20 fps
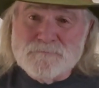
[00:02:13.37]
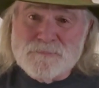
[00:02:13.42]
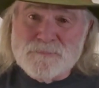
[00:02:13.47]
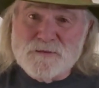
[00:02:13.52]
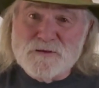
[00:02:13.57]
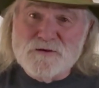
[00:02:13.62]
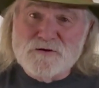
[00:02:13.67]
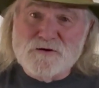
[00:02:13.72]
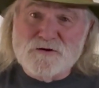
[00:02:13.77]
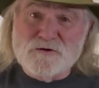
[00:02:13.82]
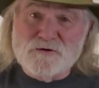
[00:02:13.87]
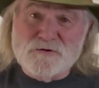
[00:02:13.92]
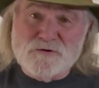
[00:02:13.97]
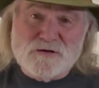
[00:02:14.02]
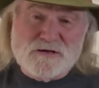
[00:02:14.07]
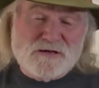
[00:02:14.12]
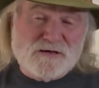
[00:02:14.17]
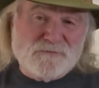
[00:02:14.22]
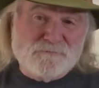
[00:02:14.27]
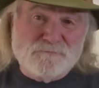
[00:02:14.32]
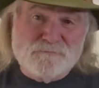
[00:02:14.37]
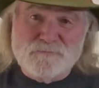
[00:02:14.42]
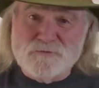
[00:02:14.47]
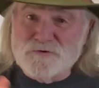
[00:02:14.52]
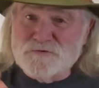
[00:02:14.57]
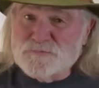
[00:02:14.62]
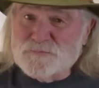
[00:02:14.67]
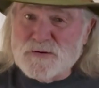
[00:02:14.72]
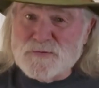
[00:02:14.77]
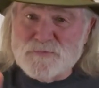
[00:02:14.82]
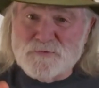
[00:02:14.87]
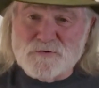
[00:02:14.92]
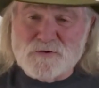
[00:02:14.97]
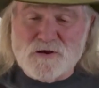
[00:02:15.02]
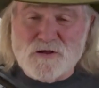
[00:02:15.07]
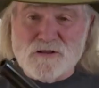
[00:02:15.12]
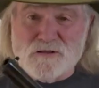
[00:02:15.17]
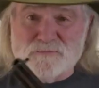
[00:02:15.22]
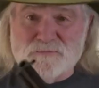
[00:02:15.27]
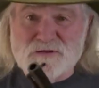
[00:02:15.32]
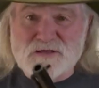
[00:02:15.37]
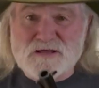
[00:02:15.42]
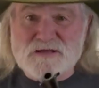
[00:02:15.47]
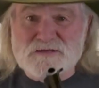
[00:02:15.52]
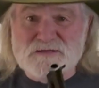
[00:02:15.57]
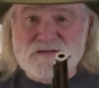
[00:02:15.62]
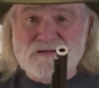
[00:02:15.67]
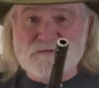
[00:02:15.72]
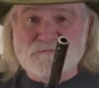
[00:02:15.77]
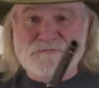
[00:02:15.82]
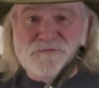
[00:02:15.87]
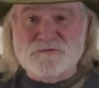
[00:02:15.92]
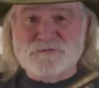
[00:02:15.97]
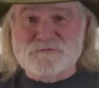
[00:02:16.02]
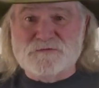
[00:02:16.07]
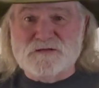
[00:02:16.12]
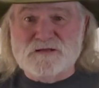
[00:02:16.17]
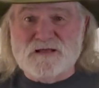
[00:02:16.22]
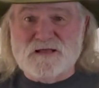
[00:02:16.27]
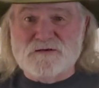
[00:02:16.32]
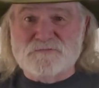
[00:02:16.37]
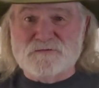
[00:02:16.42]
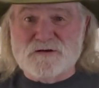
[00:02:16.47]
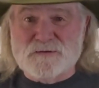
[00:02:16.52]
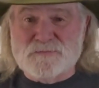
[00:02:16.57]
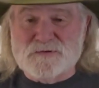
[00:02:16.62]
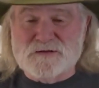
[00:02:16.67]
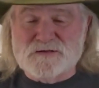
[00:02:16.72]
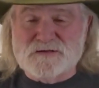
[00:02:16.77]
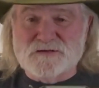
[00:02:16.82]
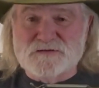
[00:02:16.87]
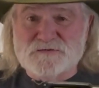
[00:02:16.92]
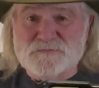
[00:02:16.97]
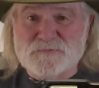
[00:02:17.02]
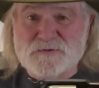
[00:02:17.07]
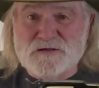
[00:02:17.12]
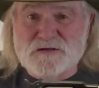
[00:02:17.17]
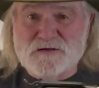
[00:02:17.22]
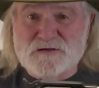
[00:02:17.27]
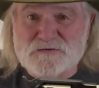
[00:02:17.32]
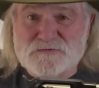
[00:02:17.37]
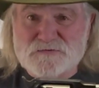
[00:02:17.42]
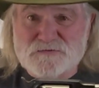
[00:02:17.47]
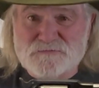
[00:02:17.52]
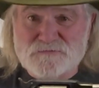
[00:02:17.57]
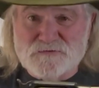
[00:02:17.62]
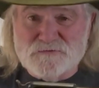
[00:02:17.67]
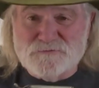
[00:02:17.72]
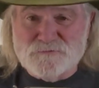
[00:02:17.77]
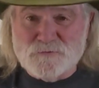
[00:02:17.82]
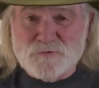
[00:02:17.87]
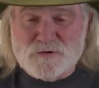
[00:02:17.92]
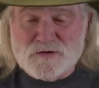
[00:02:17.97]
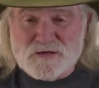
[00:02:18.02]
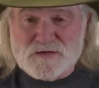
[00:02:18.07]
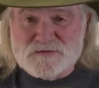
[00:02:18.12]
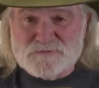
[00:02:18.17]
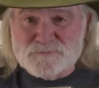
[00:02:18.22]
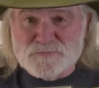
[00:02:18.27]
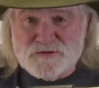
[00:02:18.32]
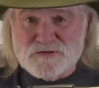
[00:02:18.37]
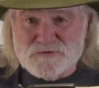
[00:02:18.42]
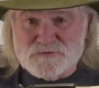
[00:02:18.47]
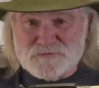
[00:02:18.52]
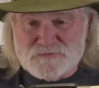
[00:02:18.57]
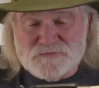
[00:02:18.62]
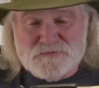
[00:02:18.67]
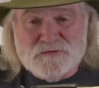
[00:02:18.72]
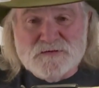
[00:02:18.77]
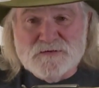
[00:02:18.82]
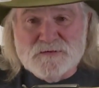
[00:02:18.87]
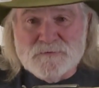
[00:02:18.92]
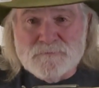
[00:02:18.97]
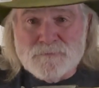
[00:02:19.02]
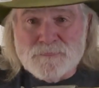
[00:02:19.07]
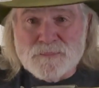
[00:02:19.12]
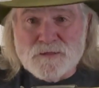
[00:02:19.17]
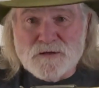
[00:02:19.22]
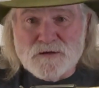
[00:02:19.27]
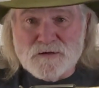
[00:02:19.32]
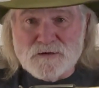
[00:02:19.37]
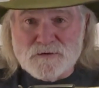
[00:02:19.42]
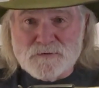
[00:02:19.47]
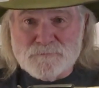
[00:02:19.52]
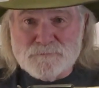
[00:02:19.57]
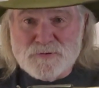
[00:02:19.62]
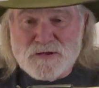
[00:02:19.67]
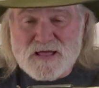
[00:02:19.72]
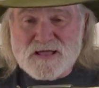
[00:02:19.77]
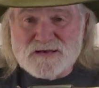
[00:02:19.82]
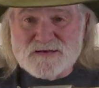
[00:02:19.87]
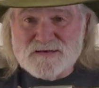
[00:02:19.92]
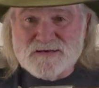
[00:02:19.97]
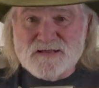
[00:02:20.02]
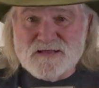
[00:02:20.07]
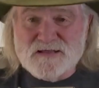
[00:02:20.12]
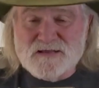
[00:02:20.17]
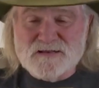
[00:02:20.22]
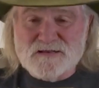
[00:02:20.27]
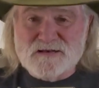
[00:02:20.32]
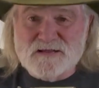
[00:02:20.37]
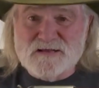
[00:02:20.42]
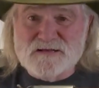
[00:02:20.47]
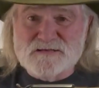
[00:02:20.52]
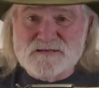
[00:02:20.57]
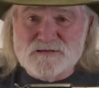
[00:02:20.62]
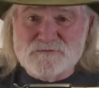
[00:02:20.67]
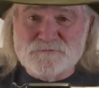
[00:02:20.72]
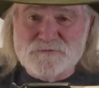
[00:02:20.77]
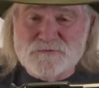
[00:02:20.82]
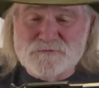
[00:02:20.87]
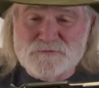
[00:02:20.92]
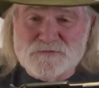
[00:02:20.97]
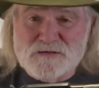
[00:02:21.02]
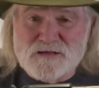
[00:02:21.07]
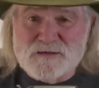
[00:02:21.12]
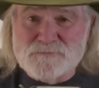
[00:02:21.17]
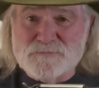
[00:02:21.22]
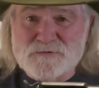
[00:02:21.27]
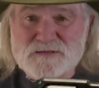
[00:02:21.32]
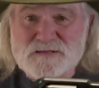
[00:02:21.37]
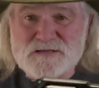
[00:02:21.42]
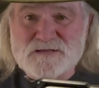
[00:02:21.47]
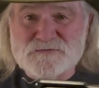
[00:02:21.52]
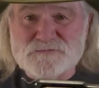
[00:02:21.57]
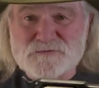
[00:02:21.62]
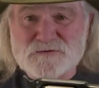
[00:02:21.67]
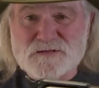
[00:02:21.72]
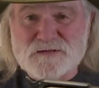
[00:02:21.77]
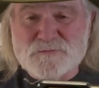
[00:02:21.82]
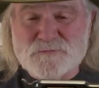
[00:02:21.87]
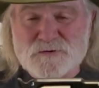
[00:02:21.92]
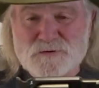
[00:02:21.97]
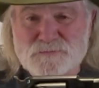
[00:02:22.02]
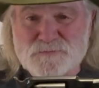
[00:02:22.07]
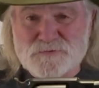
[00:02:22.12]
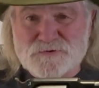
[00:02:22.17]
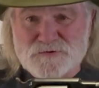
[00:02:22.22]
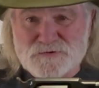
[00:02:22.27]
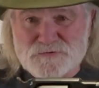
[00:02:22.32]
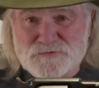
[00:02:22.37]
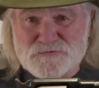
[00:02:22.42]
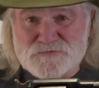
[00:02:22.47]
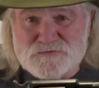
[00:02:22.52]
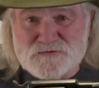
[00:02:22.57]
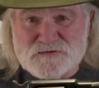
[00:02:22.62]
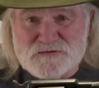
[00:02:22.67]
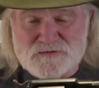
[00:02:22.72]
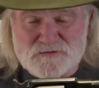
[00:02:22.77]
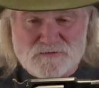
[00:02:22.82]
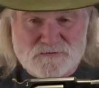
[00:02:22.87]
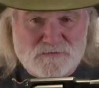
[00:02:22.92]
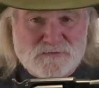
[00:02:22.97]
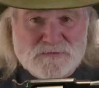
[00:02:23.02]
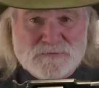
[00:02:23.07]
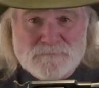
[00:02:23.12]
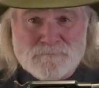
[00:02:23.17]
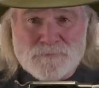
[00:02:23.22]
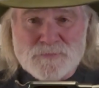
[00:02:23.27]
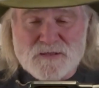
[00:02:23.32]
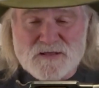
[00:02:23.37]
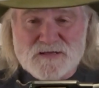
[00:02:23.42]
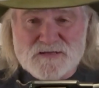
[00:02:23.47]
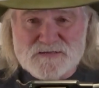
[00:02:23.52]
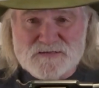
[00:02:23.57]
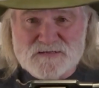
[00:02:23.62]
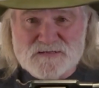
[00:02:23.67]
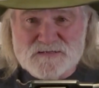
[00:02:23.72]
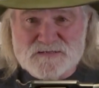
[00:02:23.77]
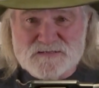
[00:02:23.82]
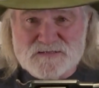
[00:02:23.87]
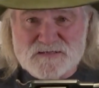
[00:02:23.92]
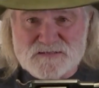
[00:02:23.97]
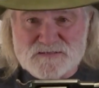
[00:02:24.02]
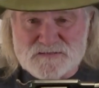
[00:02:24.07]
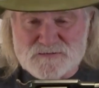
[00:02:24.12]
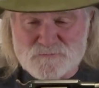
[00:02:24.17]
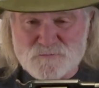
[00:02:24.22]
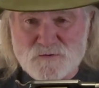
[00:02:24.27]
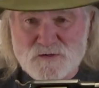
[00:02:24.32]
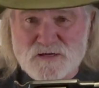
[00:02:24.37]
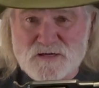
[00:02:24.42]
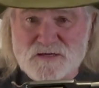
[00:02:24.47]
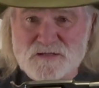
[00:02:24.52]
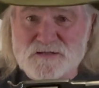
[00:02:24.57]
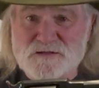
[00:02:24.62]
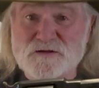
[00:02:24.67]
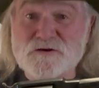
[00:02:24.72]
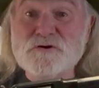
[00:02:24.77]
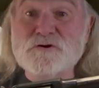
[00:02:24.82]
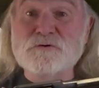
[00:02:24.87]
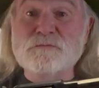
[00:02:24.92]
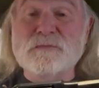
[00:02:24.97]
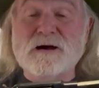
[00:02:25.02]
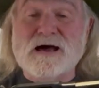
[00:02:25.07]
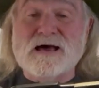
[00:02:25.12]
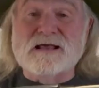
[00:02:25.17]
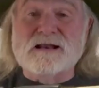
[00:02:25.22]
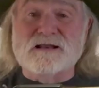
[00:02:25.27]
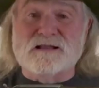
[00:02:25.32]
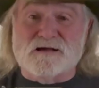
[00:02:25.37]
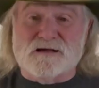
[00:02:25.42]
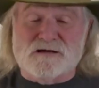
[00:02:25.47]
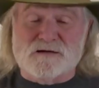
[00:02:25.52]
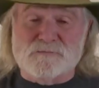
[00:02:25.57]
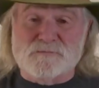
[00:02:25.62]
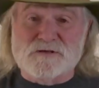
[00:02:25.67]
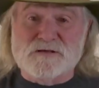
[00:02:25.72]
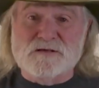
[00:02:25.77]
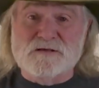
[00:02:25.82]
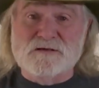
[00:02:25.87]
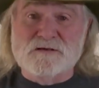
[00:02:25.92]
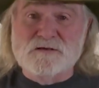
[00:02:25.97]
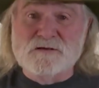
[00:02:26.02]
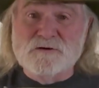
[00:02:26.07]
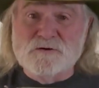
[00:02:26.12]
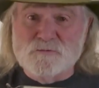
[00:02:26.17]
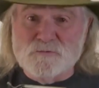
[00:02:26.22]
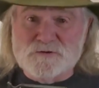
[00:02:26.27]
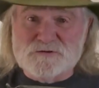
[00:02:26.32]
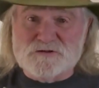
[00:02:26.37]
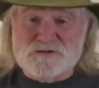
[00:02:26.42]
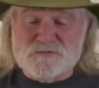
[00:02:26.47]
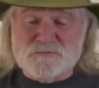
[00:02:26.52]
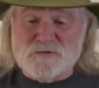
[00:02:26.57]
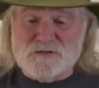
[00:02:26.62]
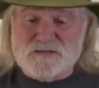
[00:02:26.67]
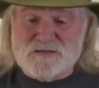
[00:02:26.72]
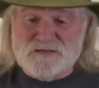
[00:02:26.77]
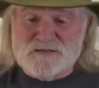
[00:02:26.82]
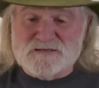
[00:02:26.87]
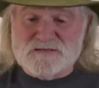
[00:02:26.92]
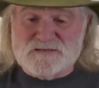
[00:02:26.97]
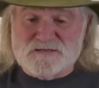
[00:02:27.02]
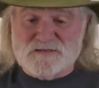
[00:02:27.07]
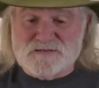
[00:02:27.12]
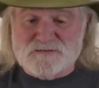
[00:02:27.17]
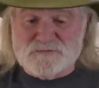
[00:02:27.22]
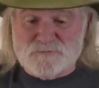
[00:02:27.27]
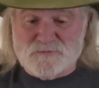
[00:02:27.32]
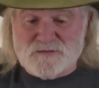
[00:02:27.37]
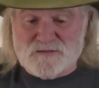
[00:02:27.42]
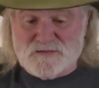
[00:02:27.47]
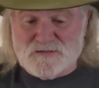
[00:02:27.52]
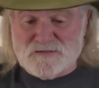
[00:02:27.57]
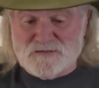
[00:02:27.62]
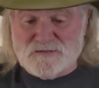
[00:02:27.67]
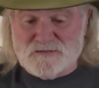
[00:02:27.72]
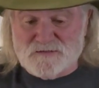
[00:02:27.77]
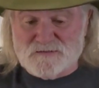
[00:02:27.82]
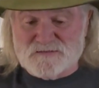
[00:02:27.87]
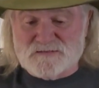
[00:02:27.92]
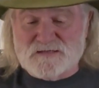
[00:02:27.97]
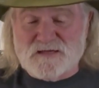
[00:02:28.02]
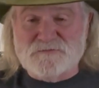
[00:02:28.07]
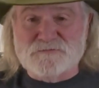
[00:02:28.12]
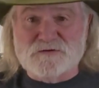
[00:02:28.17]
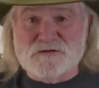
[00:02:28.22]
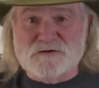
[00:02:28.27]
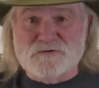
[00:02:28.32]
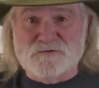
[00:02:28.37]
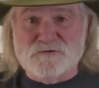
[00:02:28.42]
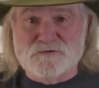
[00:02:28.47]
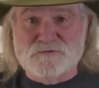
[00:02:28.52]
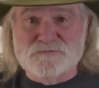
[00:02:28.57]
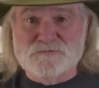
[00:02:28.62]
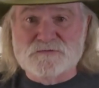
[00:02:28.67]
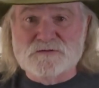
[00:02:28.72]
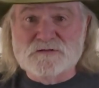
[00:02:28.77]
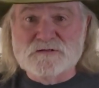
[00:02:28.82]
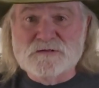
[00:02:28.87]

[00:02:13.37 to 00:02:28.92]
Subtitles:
You know, most people call them the 1858 Remingtons because of the Fordyce Beals patent date in 1858, but these really weren't produced until 1861. And the New Model Army, which is what this is with the safety grooves,